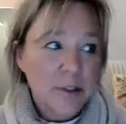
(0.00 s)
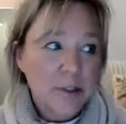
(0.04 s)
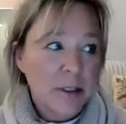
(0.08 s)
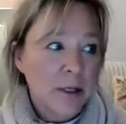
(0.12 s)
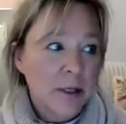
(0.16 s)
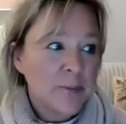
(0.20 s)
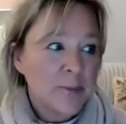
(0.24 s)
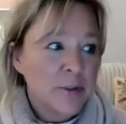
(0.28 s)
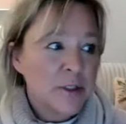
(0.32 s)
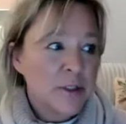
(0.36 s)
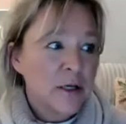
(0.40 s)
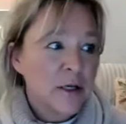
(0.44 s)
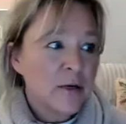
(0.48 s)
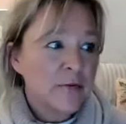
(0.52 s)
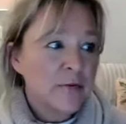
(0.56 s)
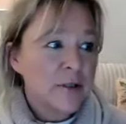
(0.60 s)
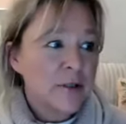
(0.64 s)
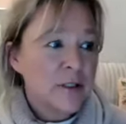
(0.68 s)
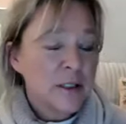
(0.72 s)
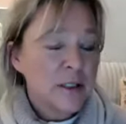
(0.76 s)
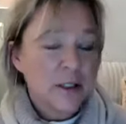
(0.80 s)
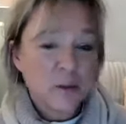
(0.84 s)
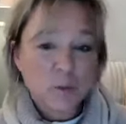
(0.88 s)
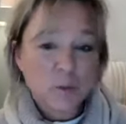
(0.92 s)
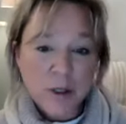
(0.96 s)

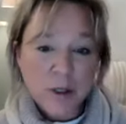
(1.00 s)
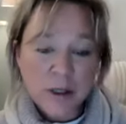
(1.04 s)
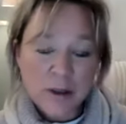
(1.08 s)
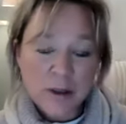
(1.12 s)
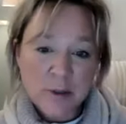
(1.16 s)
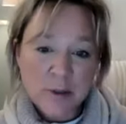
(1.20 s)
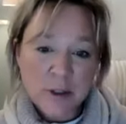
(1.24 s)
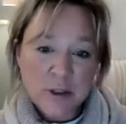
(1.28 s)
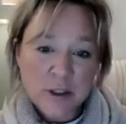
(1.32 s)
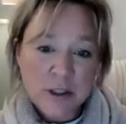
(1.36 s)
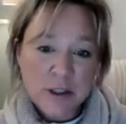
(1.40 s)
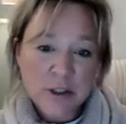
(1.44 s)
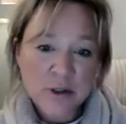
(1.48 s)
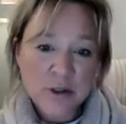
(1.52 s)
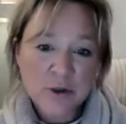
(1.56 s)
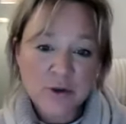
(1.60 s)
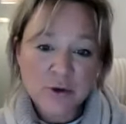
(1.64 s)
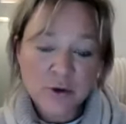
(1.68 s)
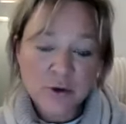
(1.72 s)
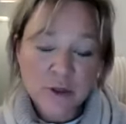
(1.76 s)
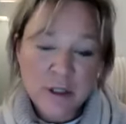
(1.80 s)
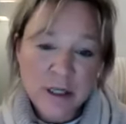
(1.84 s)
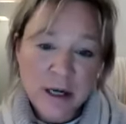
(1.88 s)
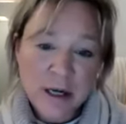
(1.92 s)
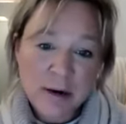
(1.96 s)
Observance is one of the most
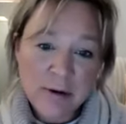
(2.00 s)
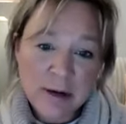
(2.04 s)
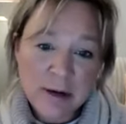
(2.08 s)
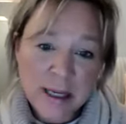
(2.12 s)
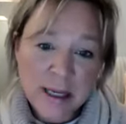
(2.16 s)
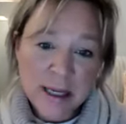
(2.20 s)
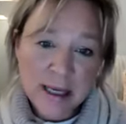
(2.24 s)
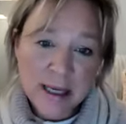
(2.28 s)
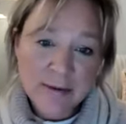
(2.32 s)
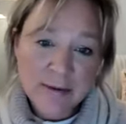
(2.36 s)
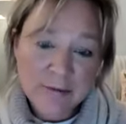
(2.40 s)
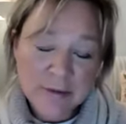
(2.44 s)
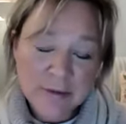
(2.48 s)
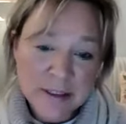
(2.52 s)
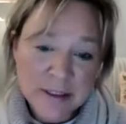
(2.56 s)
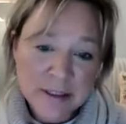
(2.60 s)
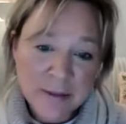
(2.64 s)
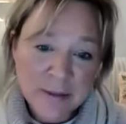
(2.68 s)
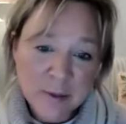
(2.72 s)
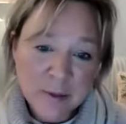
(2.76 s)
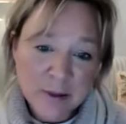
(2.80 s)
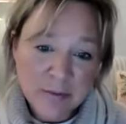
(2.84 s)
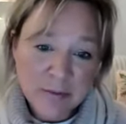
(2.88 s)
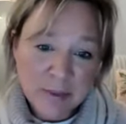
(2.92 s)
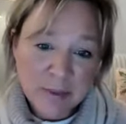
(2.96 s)
extraordinary gifts
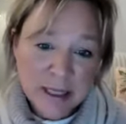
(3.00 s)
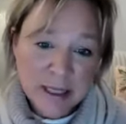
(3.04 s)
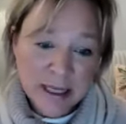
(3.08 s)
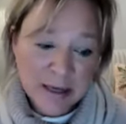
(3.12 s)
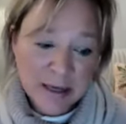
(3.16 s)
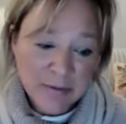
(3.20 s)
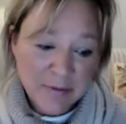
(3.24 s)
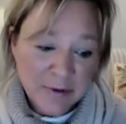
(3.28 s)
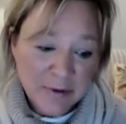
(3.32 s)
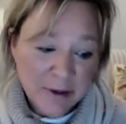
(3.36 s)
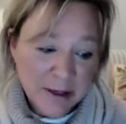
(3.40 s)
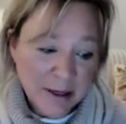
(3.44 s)
that we've been given.